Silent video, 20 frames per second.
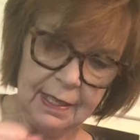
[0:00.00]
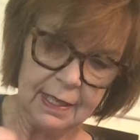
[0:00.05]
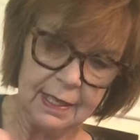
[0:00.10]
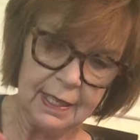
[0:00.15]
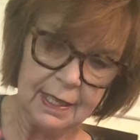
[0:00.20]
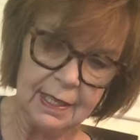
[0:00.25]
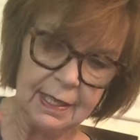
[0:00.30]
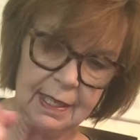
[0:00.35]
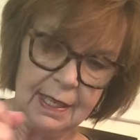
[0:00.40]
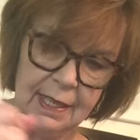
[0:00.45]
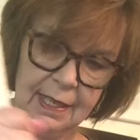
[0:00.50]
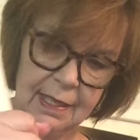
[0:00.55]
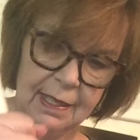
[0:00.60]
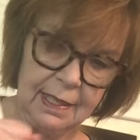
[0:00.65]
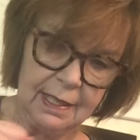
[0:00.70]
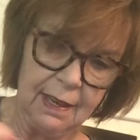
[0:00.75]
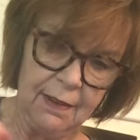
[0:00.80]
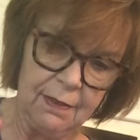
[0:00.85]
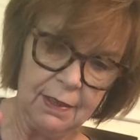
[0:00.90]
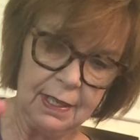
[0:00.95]
16,
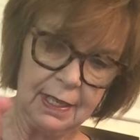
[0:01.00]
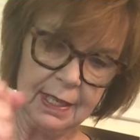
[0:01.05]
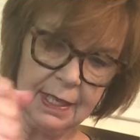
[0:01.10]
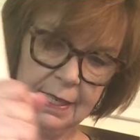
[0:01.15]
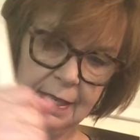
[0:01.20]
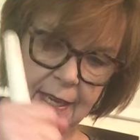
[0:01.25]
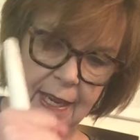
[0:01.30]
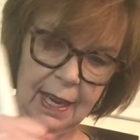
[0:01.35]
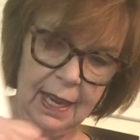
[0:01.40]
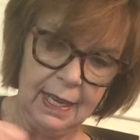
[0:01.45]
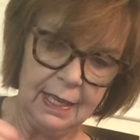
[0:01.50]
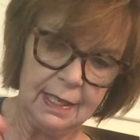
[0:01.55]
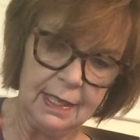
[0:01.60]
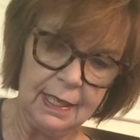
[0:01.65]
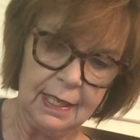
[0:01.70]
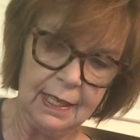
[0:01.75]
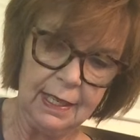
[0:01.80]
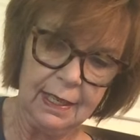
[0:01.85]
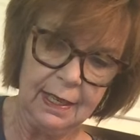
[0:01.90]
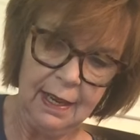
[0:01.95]
17,
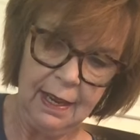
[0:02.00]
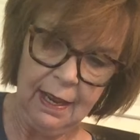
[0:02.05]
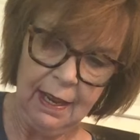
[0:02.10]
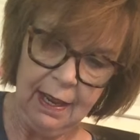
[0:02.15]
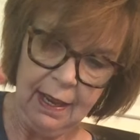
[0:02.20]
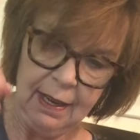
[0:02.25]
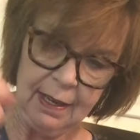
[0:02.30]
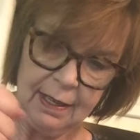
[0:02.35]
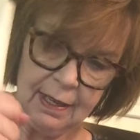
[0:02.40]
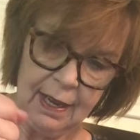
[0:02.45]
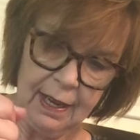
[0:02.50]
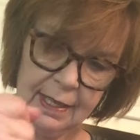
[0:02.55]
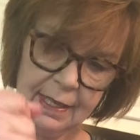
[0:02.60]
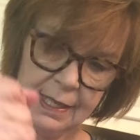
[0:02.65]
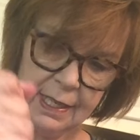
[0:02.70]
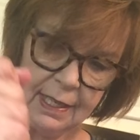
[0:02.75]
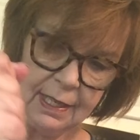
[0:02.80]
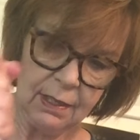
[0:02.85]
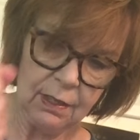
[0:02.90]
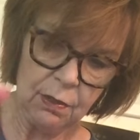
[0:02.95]
18,
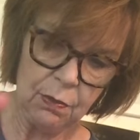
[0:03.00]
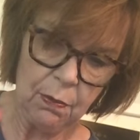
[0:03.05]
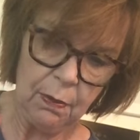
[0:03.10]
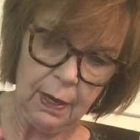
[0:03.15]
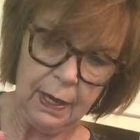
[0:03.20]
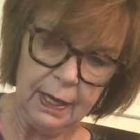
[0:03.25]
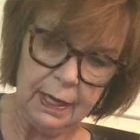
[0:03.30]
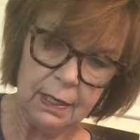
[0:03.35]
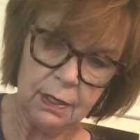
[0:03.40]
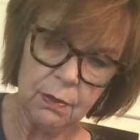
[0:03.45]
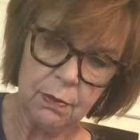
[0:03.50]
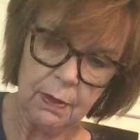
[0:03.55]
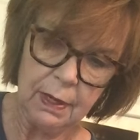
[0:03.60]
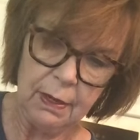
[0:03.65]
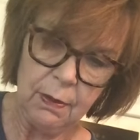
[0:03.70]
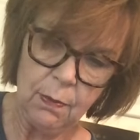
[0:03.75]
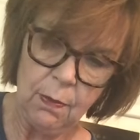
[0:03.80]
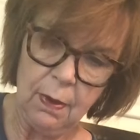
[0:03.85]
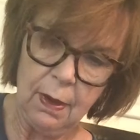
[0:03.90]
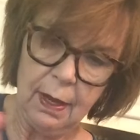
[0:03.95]
19, 20,
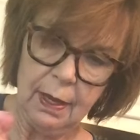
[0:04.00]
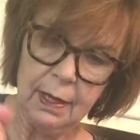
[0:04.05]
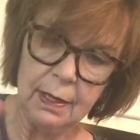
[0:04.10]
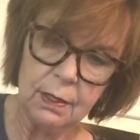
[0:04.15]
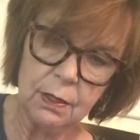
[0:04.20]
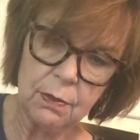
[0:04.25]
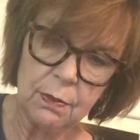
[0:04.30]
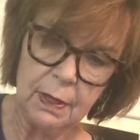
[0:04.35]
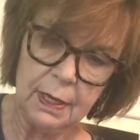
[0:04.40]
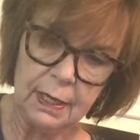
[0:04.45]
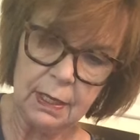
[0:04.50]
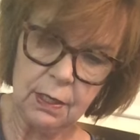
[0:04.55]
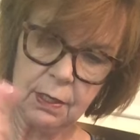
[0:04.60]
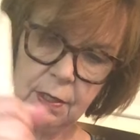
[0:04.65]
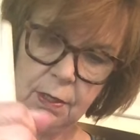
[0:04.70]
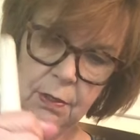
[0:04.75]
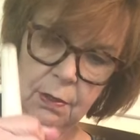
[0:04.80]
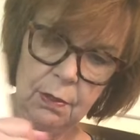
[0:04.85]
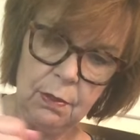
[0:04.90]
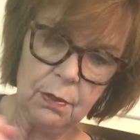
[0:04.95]
21,
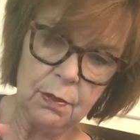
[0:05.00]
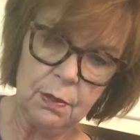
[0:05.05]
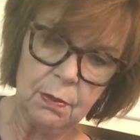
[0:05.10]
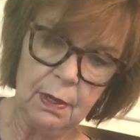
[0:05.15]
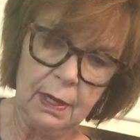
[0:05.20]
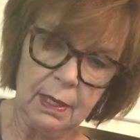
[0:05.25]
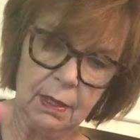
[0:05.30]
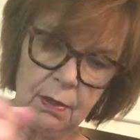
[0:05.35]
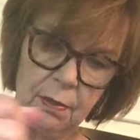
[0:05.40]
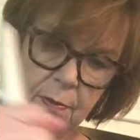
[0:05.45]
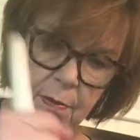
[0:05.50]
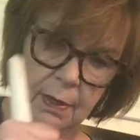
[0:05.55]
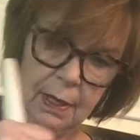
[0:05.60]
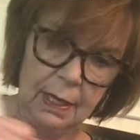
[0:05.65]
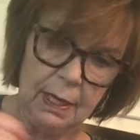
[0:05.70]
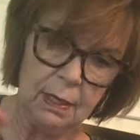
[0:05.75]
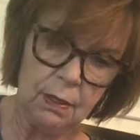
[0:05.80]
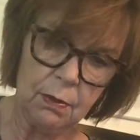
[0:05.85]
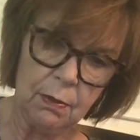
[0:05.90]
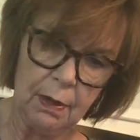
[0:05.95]
22,
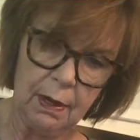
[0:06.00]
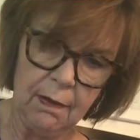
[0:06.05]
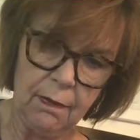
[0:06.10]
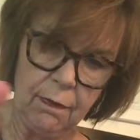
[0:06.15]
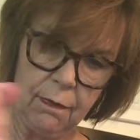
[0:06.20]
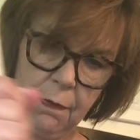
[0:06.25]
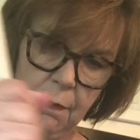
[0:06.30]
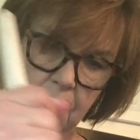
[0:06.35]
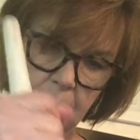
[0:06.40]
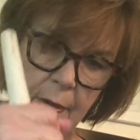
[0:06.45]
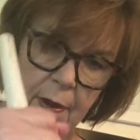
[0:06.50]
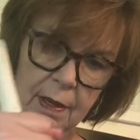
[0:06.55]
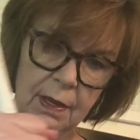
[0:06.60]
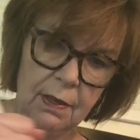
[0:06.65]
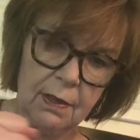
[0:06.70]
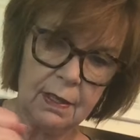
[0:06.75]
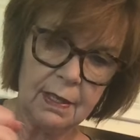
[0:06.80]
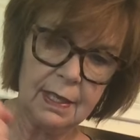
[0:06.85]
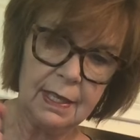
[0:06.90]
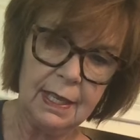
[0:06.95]
23, 24.
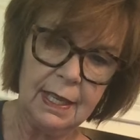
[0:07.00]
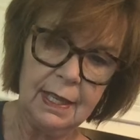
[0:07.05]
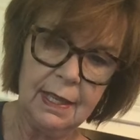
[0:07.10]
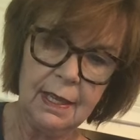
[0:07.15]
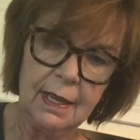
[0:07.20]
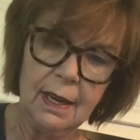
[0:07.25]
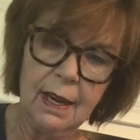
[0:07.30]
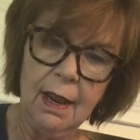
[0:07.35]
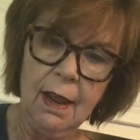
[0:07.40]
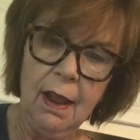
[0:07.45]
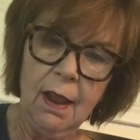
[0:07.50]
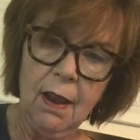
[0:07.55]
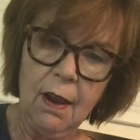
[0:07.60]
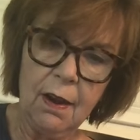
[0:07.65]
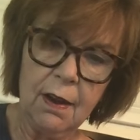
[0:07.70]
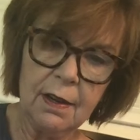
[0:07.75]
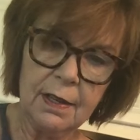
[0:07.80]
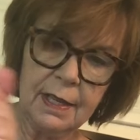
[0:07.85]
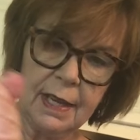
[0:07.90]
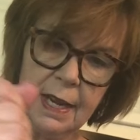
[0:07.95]
You can see that
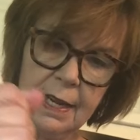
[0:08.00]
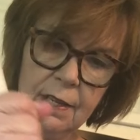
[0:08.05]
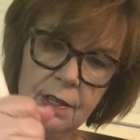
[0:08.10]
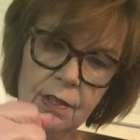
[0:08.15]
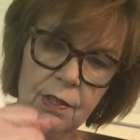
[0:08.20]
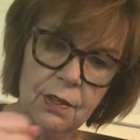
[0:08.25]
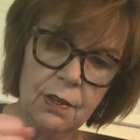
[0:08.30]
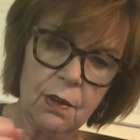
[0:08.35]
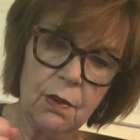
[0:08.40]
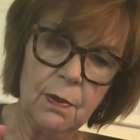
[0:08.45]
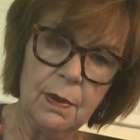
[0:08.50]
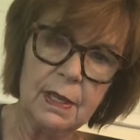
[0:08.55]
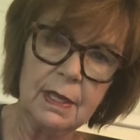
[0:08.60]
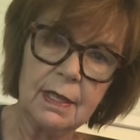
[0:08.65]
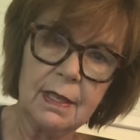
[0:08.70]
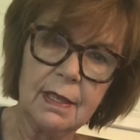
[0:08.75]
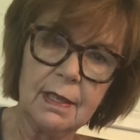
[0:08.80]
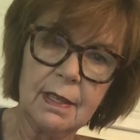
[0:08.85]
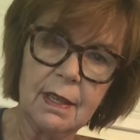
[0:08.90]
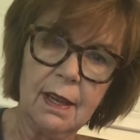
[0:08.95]
our Danish dough
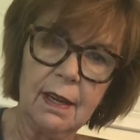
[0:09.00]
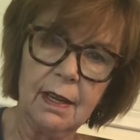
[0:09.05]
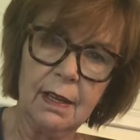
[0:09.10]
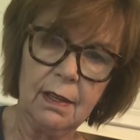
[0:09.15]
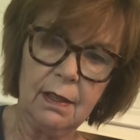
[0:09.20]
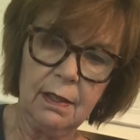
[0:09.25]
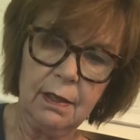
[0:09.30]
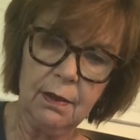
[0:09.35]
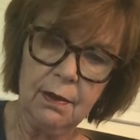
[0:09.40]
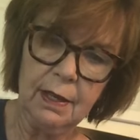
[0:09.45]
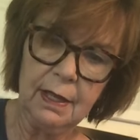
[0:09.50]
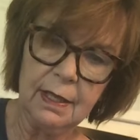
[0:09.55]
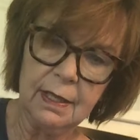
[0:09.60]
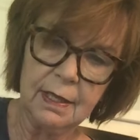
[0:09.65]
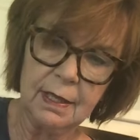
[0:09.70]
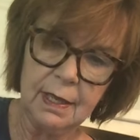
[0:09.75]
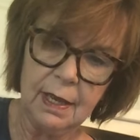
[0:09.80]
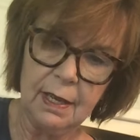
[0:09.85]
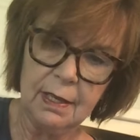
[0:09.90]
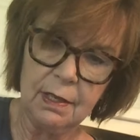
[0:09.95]
whisk is kind of clearing the
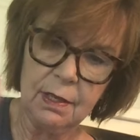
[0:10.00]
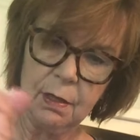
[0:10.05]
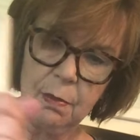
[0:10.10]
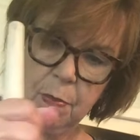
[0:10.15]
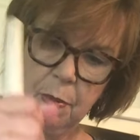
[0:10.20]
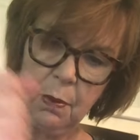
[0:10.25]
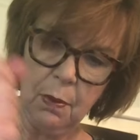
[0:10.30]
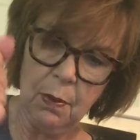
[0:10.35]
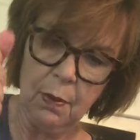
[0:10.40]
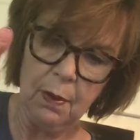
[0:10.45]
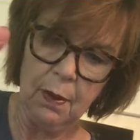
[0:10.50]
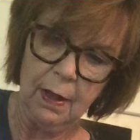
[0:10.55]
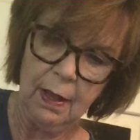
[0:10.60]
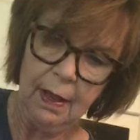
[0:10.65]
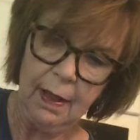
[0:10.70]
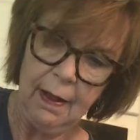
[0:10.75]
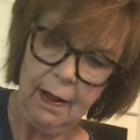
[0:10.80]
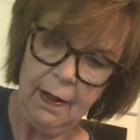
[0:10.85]
sides of the bowl.